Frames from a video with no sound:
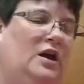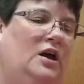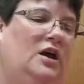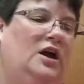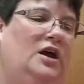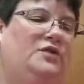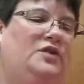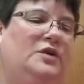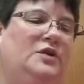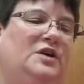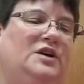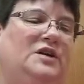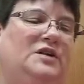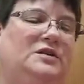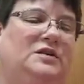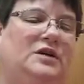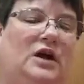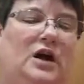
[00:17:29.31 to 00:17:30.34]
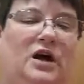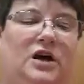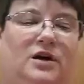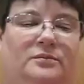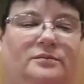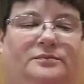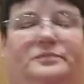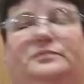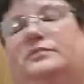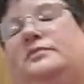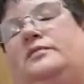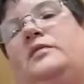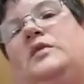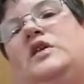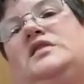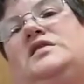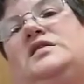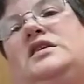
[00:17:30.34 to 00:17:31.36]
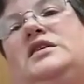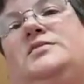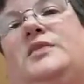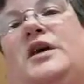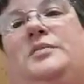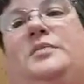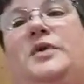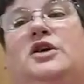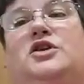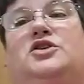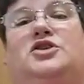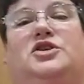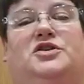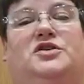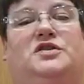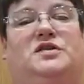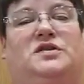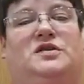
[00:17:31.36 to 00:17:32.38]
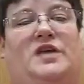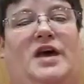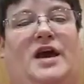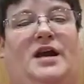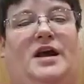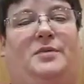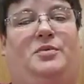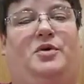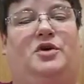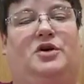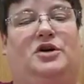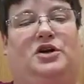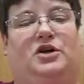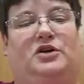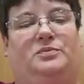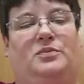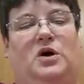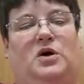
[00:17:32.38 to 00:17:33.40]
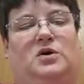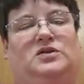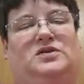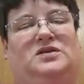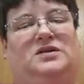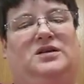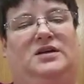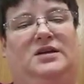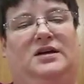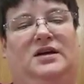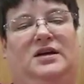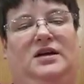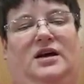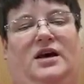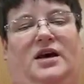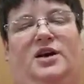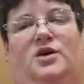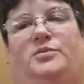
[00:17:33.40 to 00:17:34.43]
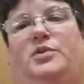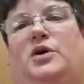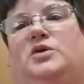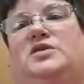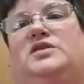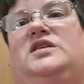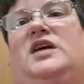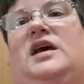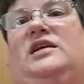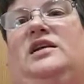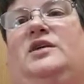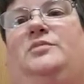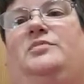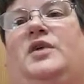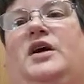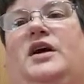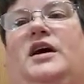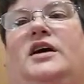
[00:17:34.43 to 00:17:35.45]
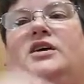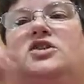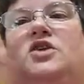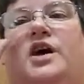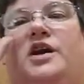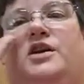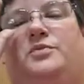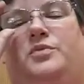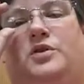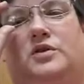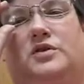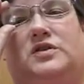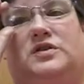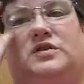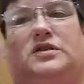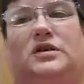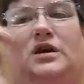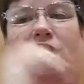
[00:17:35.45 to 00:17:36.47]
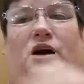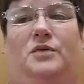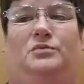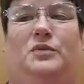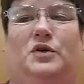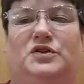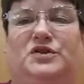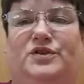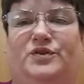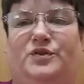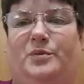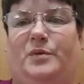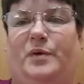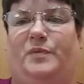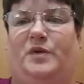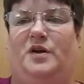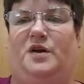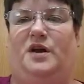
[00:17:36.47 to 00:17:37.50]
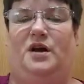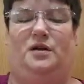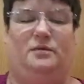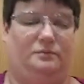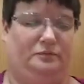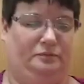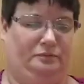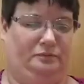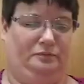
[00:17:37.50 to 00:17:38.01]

If you want to um, see my pictures that I po post, I don't post daily, but I try to post um, most of them up there now.